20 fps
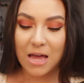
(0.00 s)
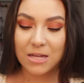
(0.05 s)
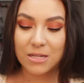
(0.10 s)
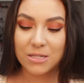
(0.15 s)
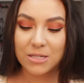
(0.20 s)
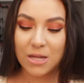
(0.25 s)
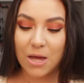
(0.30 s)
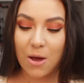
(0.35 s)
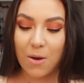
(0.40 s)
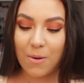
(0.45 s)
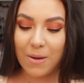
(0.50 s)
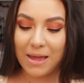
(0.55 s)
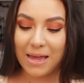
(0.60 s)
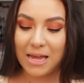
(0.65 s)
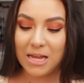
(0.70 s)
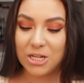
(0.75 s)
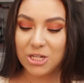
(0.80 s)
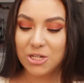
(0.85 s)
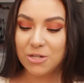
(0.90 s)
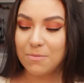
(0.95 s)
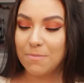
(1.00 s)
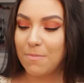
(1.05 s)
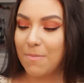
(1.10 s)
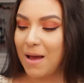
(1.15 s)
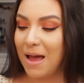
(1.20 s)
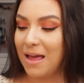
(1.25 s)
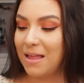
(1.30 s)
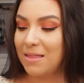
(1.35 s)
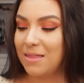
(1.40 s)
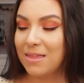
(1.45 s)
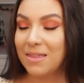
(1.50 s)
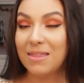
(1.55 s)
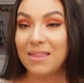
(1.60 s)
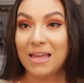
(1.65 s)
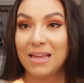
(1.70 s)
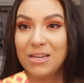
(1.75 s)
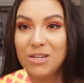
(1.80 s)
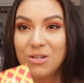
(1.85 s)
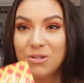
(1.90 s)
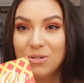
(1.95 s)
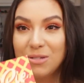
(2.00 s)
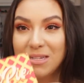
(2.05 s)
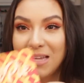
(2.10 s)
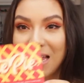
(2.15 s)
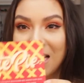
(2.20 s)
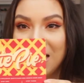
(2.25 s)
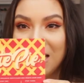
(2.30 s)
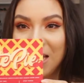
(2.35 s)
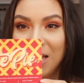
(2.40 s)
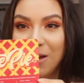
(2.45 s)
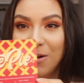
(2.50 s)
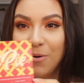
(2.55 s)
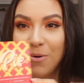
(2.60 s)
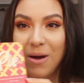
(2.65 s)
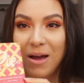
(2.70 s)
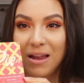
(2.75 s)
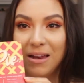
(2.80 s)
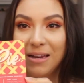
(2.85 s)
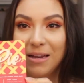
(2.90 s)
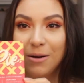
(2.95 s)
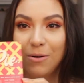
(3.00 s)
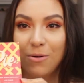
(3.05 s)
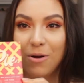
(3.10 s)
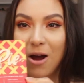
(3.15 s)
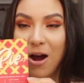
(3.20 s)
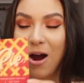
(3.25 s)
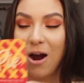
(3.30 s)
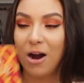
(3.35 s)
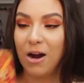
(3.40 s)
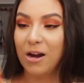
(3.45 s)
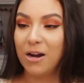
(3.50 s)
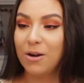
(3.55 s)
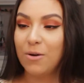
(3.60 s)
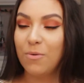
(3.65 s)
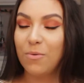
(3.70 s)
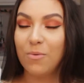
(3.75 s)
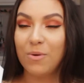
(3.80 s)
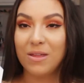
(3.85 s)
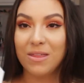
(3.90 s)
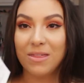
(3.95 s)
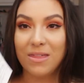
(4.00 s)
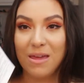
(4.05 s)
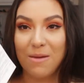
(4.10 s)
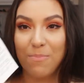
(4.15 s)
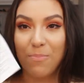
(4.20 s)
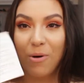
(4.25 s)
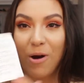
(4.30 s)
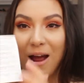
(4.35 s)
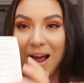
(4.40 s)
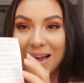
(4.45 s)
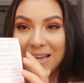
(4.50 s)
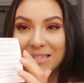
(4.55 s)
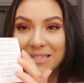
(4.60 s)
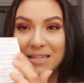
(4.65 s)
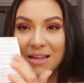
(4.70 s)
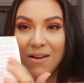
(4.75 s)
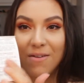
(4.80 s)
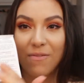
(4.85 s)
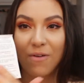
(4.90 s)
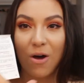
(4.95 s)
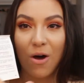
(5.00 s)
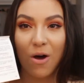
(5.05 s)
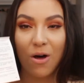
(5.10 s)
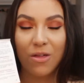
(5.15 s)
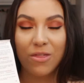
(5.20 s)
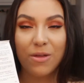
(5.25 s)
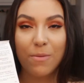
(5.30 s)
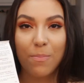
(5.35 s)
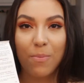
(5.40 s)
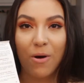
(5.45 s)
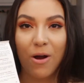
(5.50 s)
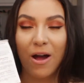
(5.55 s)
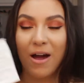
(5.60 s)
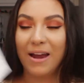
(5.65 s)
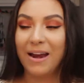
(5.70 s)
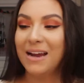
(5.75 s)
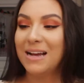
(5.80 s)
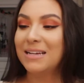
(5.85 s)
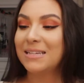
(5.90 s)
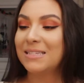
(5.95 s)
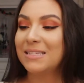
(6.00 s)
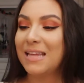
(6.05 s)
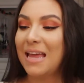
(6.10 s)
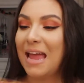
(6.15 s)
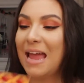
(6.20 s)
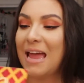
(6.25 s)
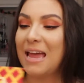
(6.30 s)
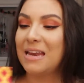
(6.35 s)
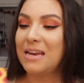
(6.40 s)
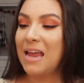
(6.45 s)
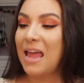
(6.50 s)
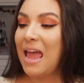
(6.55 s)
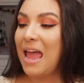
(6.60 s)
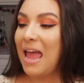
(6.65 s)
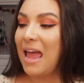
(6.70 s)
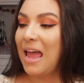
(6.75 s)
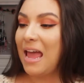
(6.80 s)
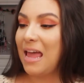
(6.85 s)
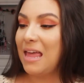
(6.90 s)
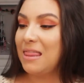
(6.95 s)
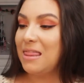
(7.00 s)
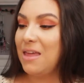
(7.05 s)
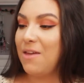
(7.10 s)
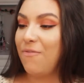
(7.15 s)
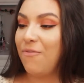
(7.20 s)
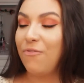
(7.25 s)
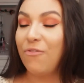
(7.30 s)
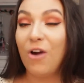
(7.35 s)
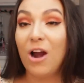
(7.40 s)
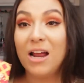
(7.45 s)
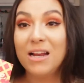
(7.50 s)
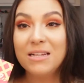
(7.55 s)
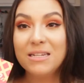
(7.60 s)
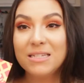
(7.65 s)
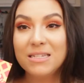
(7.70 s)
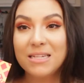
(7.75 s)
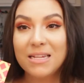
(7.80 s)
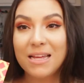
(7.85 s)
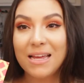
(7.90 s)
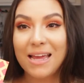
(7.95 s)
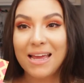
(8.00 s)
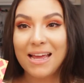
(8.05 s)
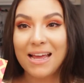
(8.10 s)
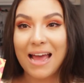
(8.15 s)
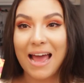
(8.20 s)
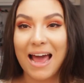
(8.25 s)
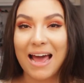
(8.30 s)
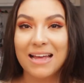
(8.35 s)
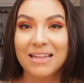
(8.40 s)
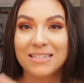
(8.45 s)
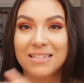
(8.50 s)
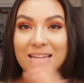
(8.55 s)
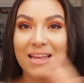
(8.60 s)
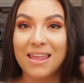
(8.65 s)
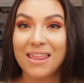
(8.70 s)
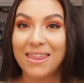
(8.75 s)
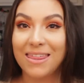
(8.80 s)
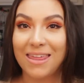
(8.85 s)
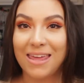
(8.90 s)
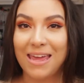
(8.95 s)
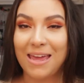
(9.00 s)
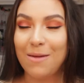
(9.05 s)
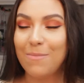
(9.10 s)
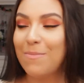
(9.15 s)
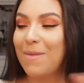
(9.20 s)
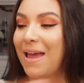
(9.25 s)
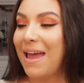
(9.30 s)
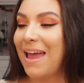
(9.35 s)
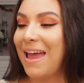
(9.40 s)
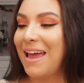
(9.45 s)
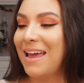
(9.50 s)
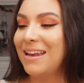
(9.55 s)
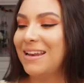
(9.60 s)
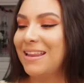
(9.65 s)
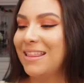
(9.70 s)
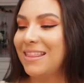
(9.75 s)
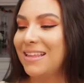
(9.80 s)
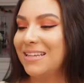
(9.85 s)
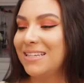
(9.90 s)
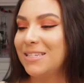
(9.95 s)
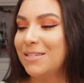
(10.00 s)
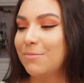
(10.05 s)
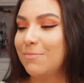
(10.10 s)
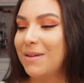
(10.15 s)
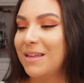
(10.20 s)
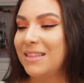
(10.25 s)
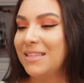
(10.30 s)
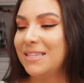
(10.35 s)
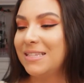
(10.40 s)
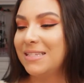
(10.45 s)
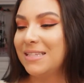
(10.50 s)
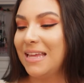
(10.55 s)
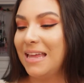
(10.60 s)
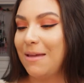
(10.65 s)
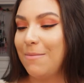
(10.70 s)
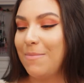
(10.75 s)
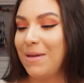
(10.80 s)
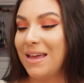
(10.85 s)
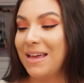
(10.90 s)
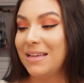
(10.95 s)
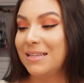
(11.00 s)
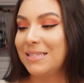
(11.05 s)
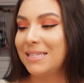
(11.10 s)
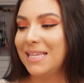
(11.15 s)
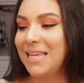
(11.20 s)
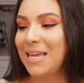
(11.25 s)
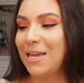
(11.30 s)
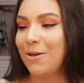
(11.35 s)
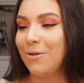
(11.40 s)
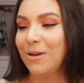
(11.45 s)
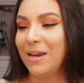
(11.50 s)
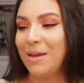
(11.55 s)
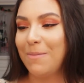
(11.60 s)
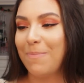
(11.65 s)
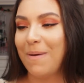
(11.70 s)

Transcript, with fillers: So each month they do send you a little card with the price of all the products, and in the front it has a theme, and this month's theme is cutie